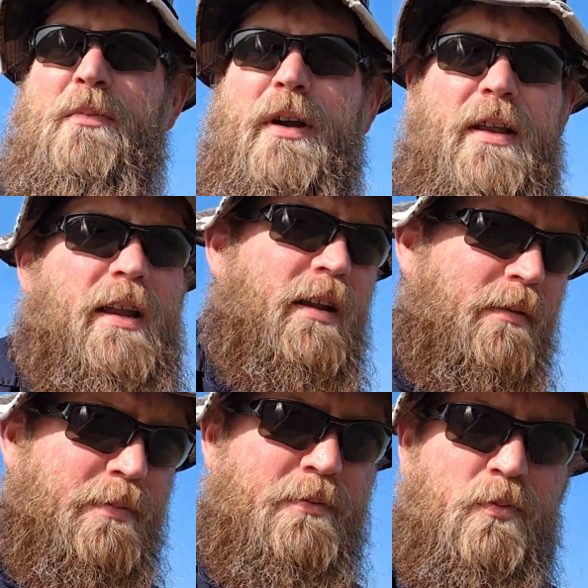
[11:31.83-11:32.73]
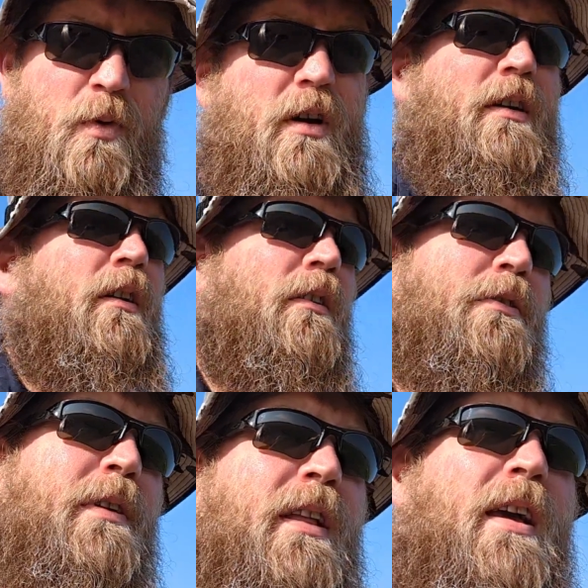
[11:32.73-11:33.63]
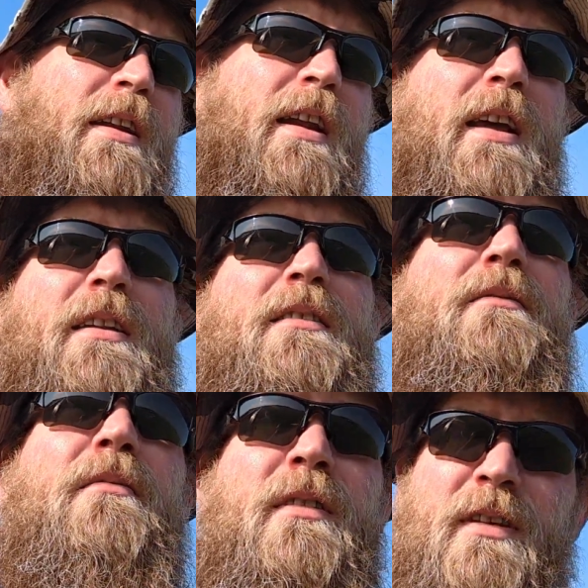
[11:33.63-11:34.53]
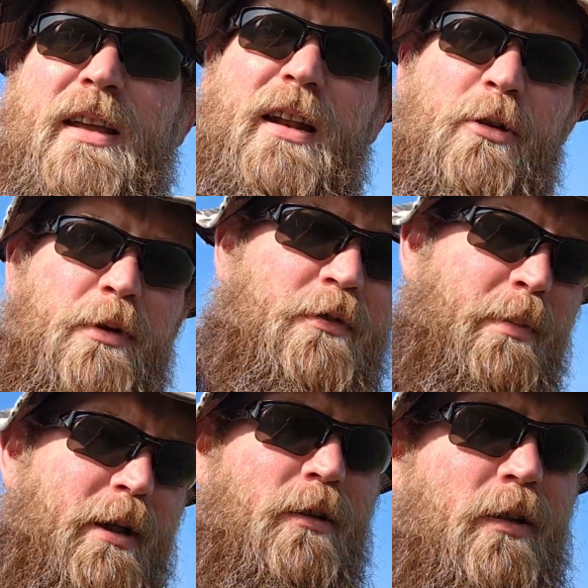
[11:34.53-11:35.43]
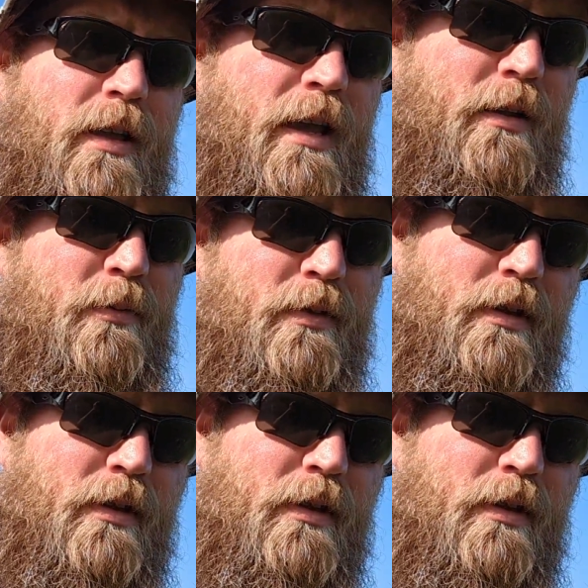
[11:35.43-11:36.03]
Probably going to end up walking all the tree line tonight and getting a little bit better look at it